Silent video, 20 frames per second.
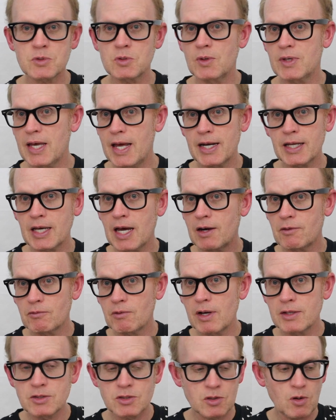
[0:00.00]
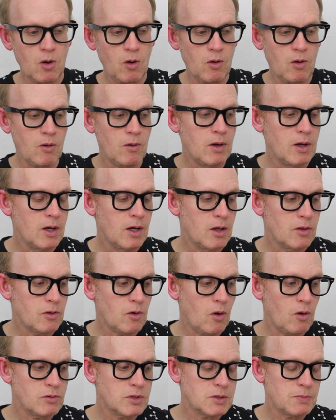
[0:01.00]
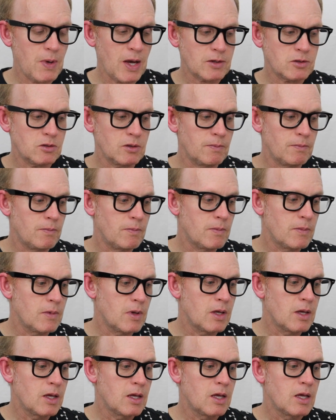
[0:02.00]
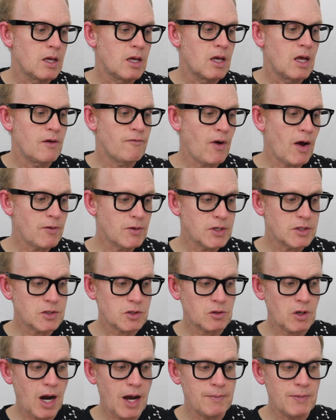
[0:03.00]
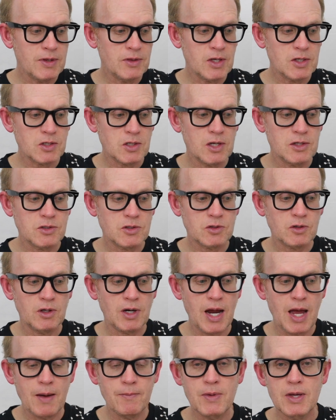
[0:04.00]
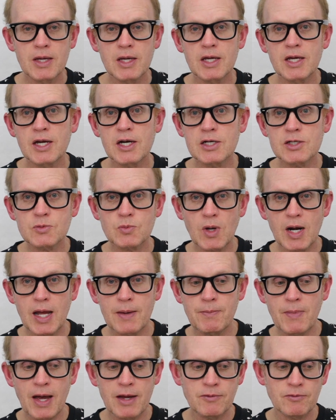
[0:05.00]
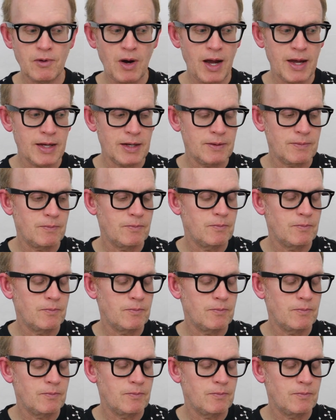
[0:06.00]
So again, it kind of runs the whole spectrum. If I were describing this histogram, here's what I might write.